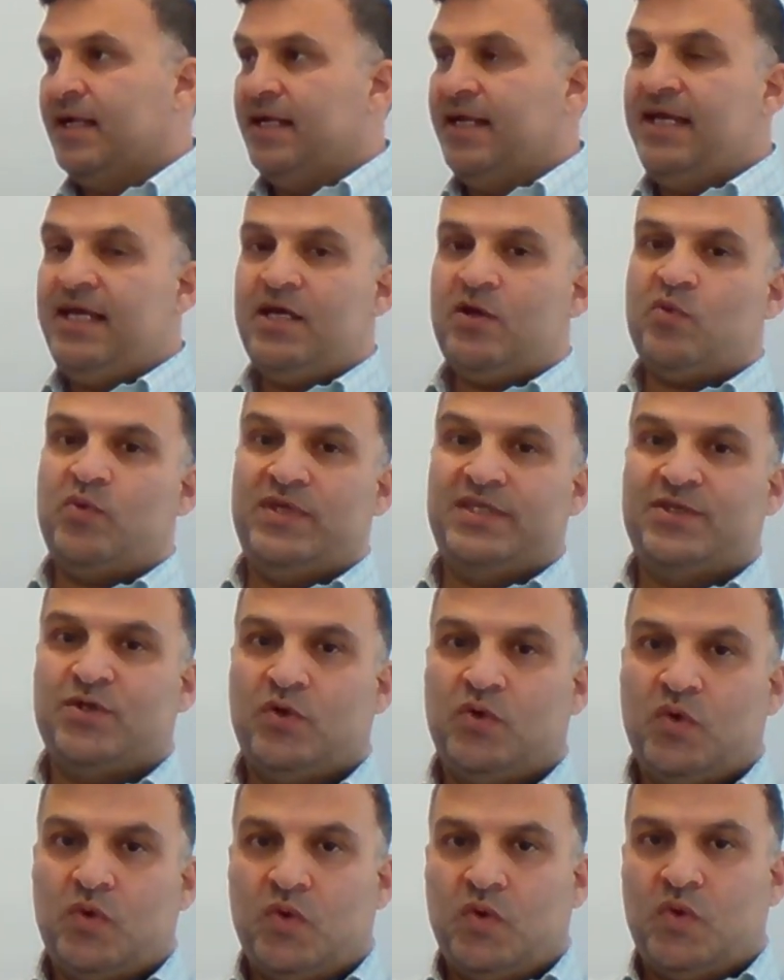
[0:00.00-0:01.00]
Here we
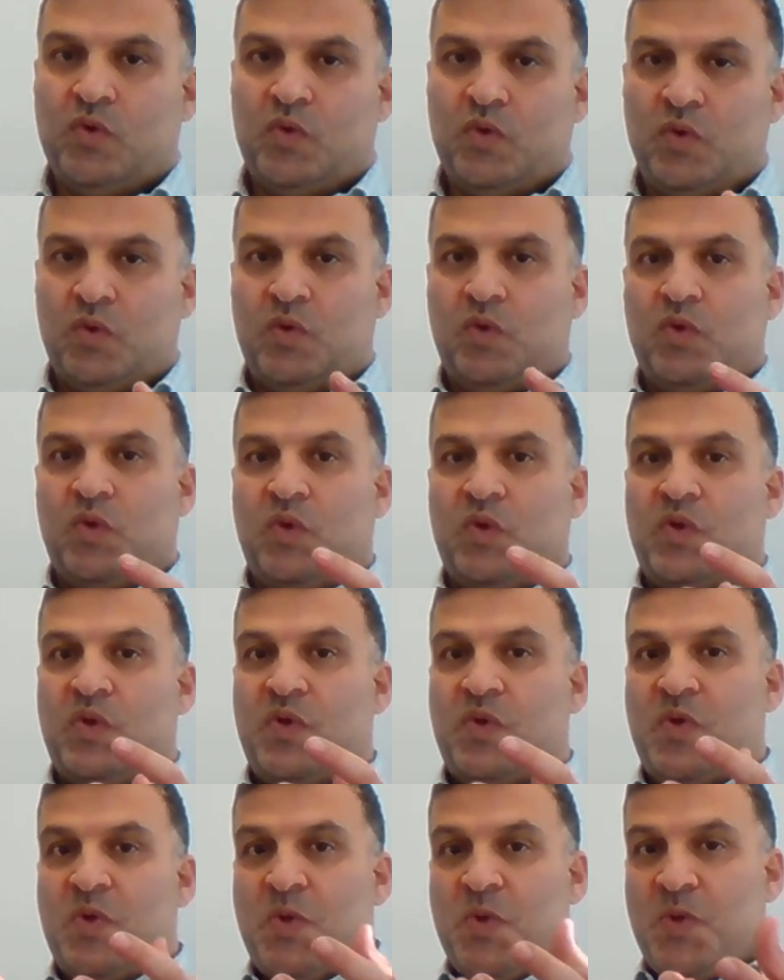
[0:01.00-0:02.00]
saw
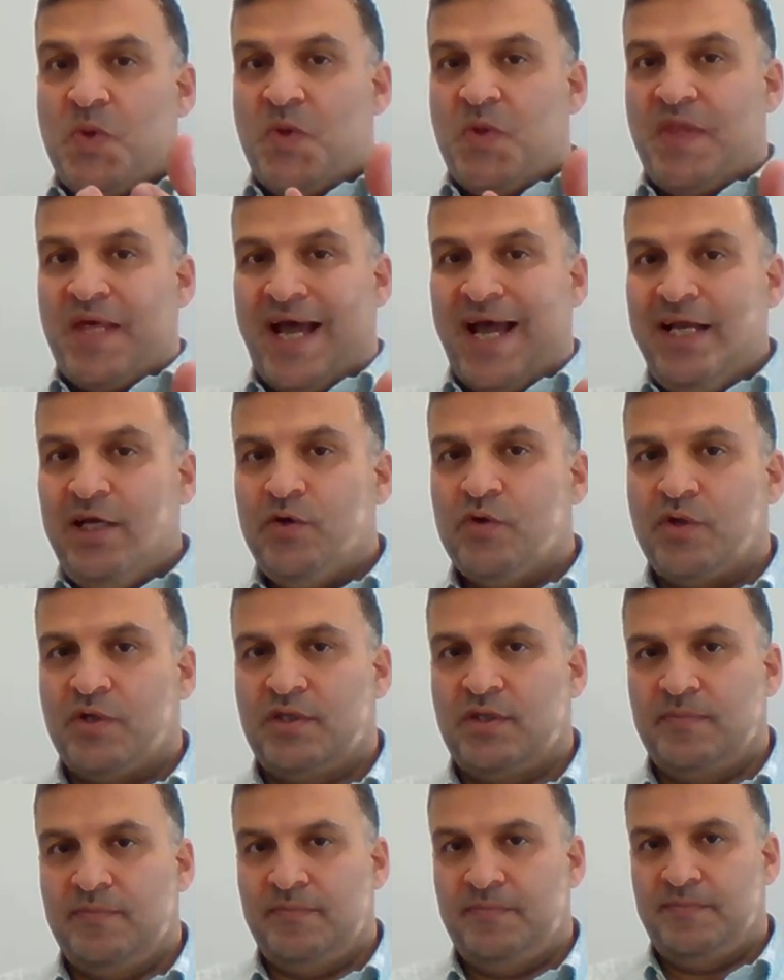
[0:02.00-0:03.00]
the
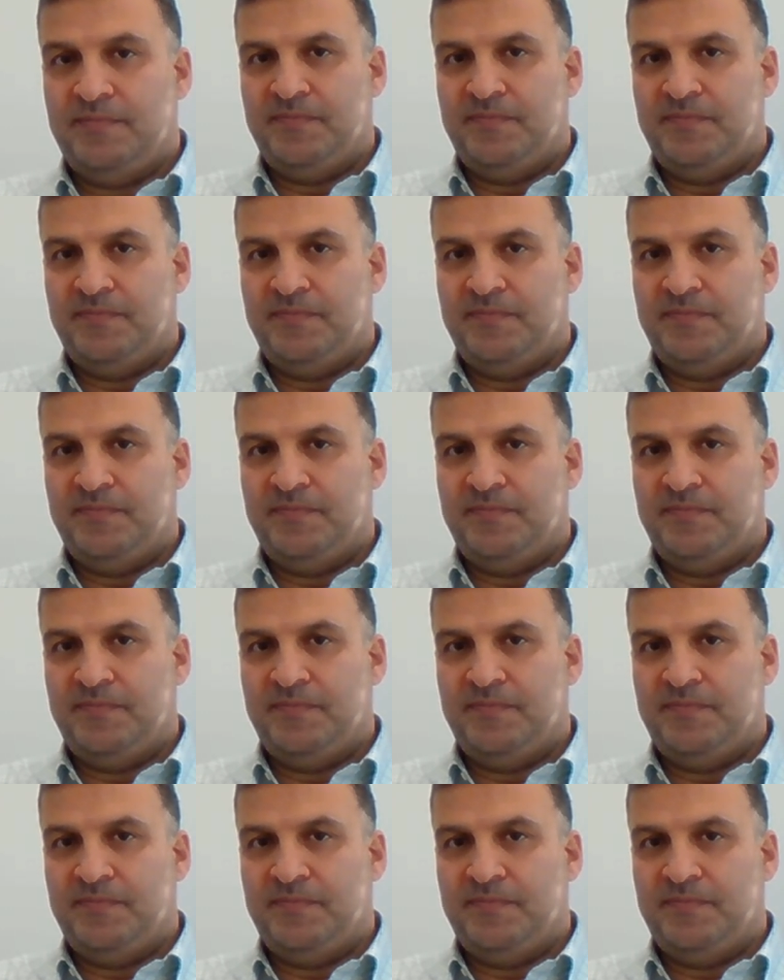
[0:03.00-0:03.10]
algorithm.